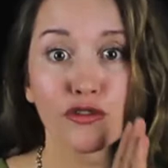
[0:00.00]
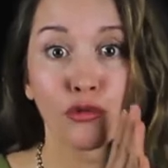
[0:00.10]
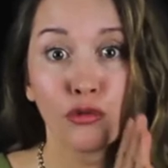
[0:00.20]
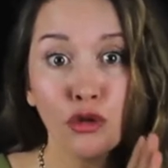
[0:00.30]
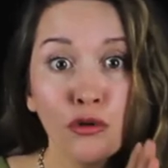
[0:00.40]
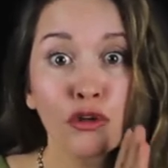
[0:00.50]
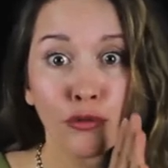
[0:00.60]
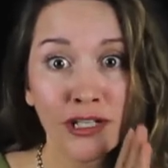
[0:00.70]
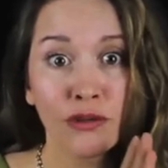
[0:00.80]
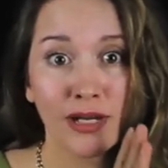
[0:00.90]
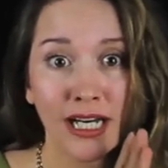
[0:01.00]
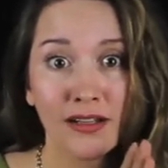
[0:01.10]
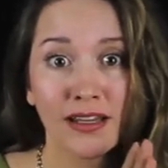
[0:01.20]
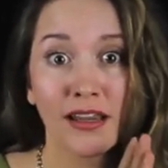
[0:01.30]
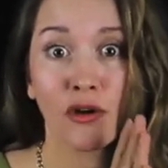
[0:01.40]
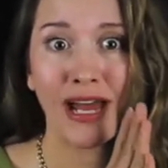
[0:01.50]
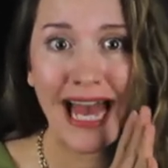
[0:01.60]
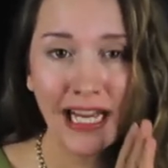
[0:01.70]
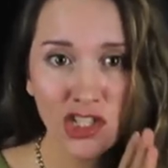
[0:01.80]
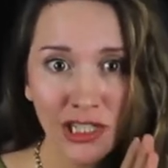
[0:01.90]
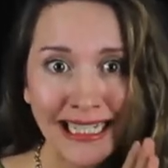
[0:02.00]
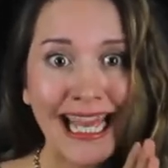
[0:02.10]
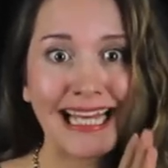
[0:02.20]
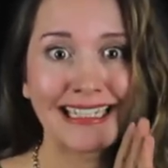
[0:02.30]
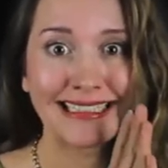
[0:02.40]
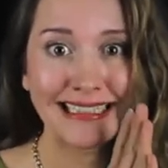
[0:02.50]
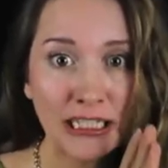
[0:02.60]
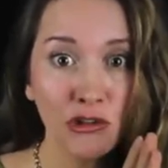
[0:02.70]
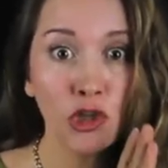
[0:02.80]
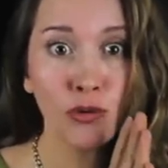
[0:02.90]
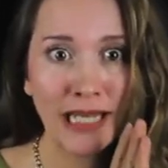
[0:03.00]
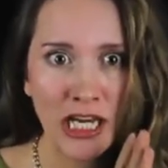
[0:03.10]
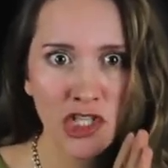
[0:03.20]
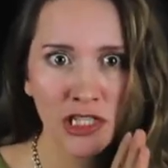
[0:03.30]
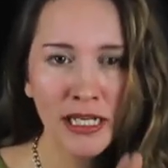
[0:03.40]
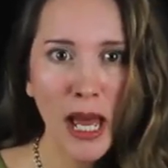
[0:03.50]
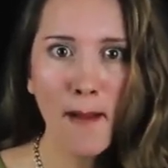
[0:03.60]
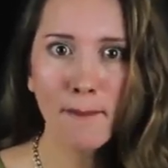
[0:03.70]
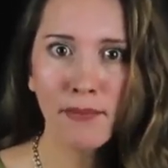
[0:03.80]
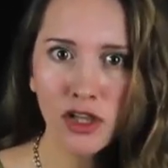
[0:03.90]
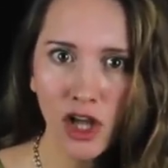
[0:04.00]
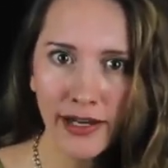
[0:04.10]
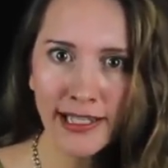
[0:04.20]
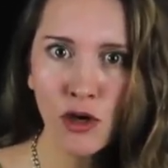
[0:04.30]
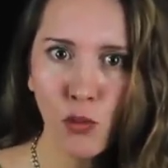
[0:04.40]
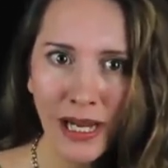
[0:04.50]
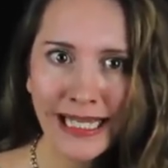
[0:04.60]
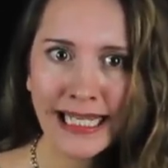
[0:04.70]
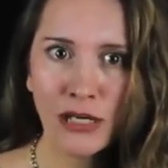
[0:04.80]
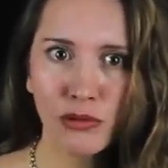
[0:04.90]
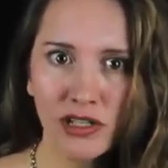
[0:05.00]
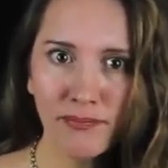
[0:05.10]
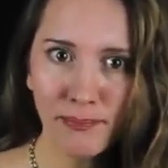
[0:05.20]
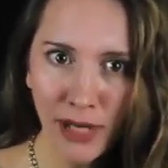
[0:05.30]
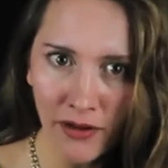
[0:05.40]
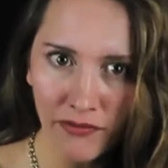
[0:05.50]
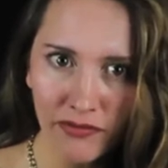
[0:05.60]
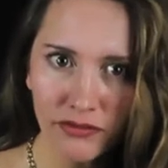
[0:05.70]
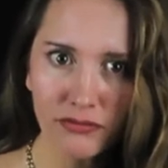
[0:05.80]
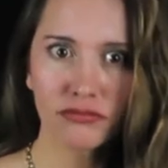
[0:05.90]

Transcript: a rumor going around that they're actually at a secret location plotting a way to get rid of Buff.